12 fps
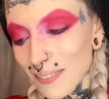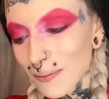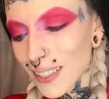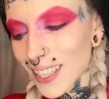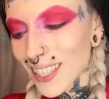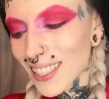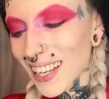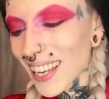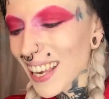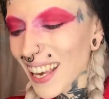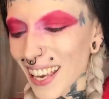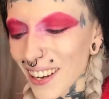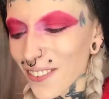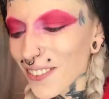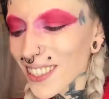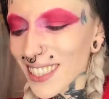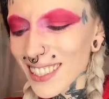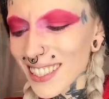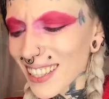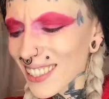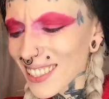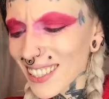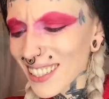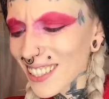because I can't
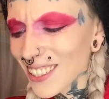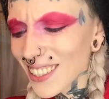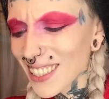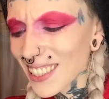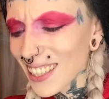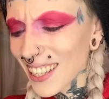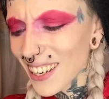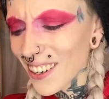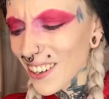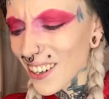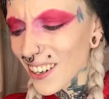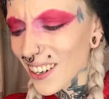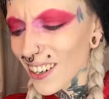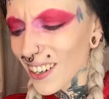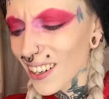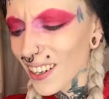resist a good glitter.